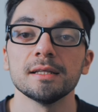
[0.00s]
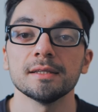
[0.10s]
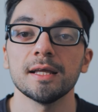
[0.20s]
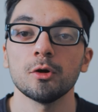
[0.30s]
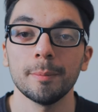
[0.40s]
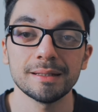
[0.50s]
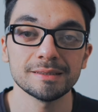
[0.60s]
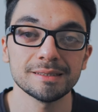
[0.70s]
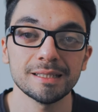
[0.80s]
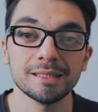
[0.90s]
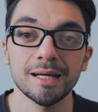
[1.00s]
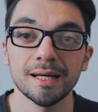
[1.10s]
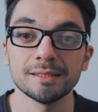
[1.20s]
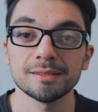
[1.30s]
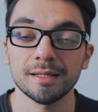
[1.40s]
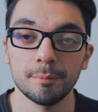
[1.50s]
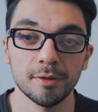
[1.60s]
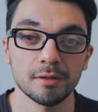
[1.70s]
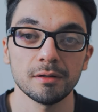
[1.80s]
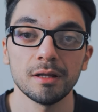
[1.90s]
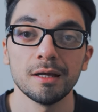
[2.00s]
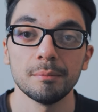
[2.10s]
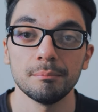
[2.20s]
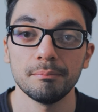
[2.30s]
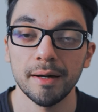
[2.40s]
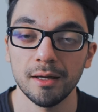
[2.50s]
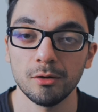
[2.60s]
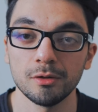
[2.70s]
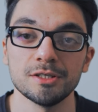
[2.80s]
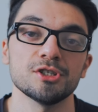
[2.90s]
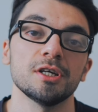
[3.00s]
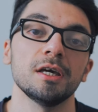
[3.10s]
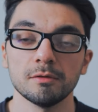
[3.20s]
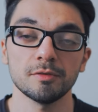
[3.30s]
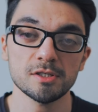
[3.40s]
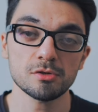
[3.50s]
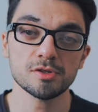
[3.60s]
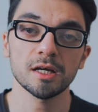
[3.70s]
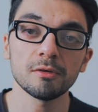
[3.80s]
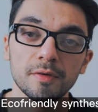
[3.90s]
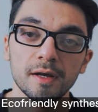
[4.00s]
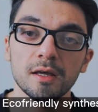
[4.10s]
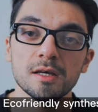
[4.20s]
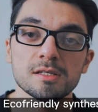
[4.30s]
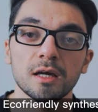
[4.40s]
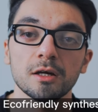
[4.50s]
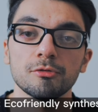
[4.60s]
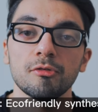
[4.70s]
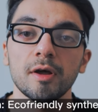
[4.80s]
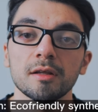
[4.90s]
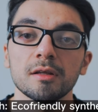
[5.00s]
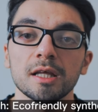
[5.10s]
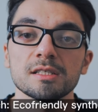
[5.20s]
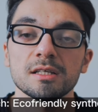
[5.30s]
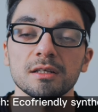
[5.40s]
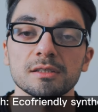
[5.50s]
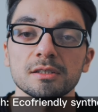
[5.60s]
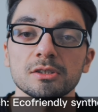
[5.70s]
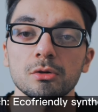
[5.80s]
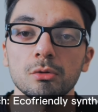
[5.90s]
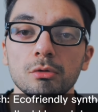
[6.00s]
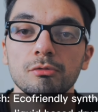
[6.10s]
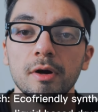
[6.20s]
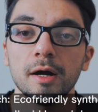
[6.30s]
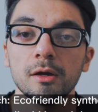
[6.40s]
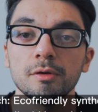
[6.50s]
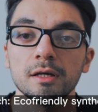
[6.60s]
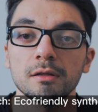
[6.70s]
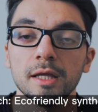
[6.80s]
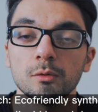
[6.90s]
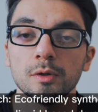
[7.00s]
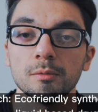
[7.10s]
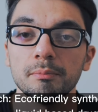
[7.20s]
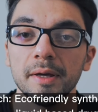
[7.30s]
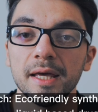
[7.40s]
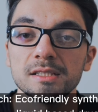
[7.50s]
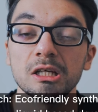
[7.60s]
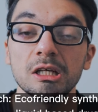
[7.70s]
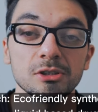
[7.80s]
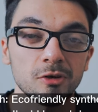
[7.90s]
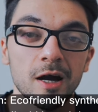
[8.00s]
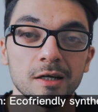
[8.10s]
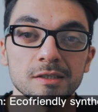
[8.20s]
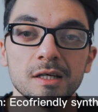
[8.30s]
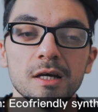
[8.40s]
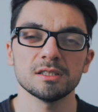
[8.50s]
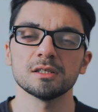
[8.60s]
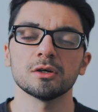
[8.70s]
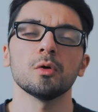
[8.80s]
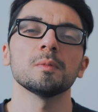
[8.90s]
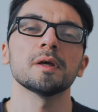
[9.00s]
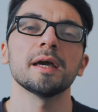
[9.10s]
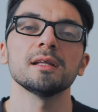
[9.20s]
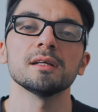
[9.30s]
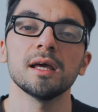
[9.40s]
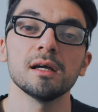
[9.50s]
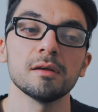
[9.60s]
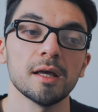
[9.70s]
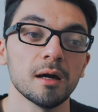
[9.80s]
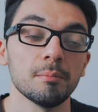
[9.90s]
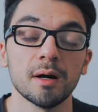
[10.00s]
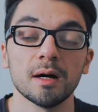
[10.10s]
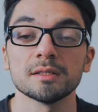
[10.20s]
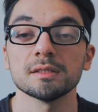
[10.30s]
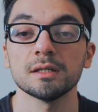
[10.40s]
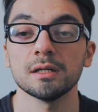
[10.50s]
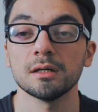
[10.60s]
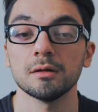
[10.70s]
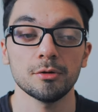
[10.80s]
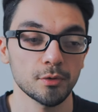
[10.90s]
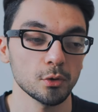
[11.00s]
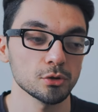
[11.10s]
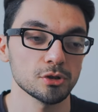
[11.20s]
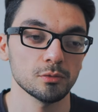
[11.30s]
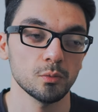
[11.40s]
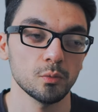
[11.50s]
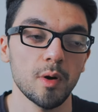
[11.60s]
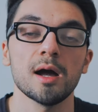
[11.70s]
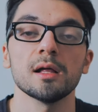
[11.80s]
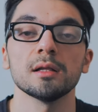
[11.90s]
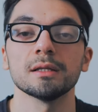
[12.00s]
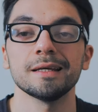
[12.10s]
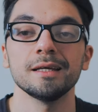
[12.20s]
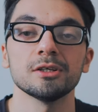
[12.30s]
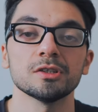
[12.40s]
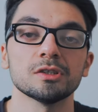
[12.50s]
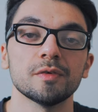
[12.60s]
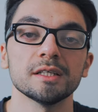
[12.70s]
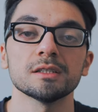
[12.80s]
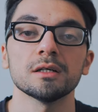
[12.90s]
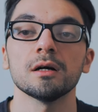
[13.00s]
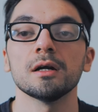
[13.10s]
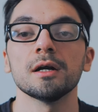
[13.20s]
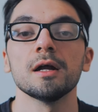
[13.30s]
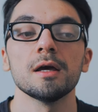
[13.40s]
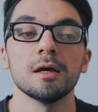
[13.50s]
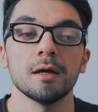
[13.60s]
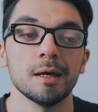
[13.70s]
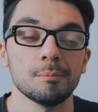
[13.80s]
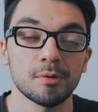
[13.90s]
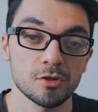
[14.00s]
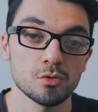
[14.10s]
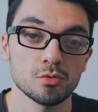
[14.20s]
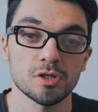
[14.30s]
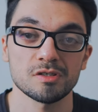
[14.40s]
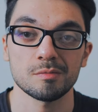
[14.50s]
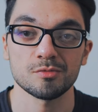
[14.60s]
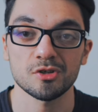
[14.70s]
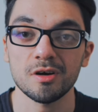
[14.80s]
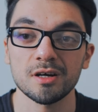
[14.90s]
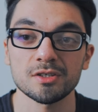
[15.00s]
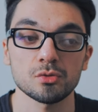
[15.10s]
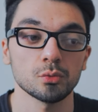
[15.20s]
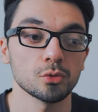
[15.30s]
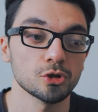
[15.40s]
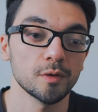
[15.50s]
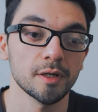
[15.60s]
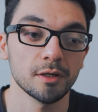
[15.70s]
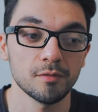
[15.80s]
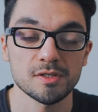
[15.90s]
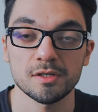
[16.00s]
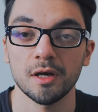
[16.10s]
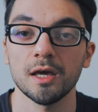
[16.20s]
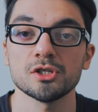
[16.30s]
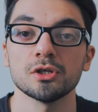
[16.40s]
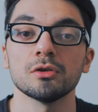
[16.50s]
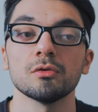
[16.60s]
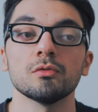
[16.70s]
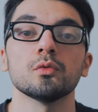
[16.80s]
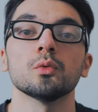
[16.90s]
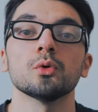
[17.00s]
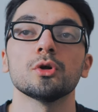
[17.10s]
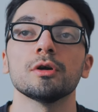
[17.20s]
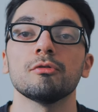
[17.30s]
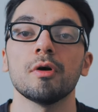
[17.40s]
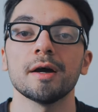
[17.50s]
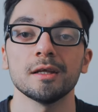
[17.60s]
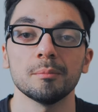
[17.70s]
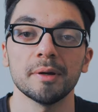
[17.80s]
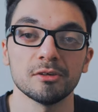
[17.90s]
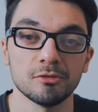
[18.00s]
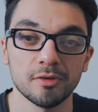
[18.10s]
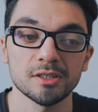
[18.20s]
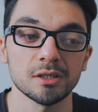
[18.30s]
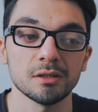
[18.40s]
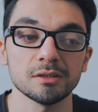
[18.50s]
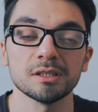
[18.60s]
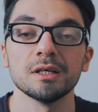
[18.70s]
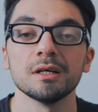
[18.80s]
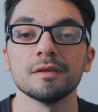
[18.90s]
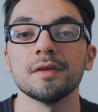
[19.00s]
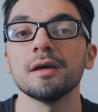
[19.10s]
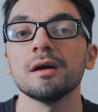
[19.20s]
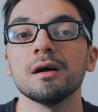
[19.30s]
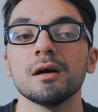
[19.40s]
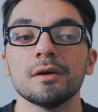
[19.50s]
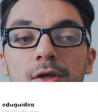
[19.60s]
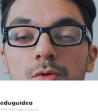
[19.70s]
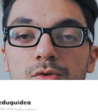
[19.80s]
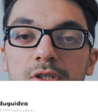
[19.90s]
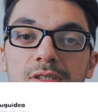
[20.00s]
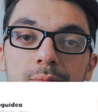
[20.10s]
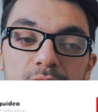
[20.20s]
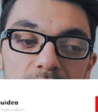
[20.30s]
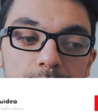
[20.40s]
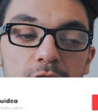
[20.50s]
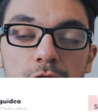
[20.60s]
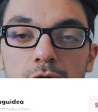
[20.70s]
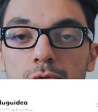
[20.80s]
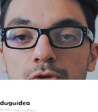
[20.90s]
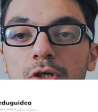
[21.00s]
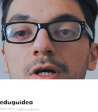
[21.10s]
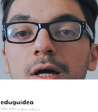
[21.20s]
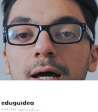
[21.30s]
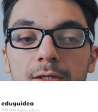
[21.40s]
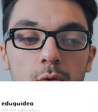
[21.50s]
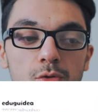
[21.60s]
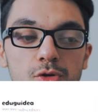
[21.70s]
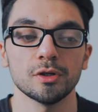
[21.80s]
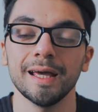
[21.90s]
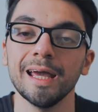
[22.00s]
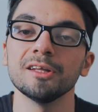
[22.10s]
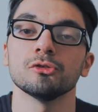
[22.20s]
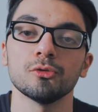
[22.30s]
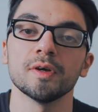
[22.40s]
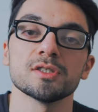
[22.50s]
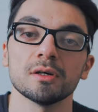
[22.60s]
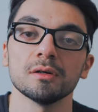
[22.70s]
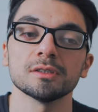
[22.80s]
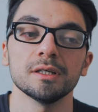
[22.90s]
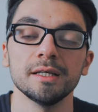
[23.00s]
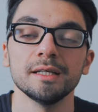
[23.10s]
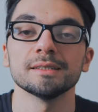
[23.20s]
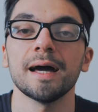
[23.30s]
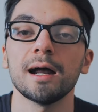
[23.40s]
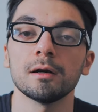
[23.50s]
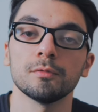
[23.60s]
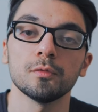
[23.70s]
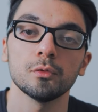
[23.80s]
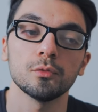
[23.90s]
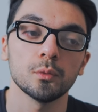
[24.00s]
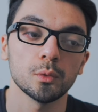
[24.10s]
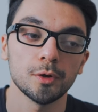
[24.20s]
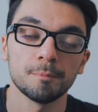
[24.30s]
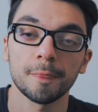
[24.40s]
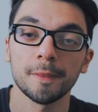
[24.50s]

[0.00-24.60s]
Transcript: nanomedicine and chemical biology. The research area is eco-friendly synthesis of ionic liquid-based drugs. This is a complicated area, but uh, of course, while the industries are uh, producing some drugs or doing investigation for finding better results, they are using some substitutes and also the end result is harmful for